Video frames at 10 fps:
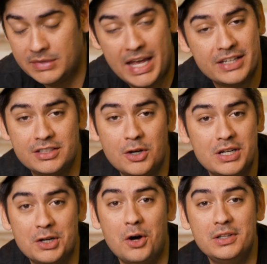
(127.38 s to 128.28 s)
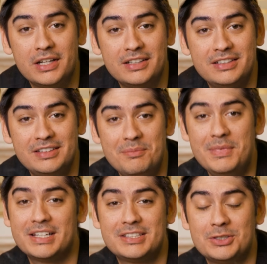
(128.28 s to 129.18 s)
and Coca-Cola
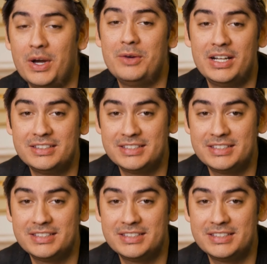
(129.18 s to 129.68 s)
mix quite well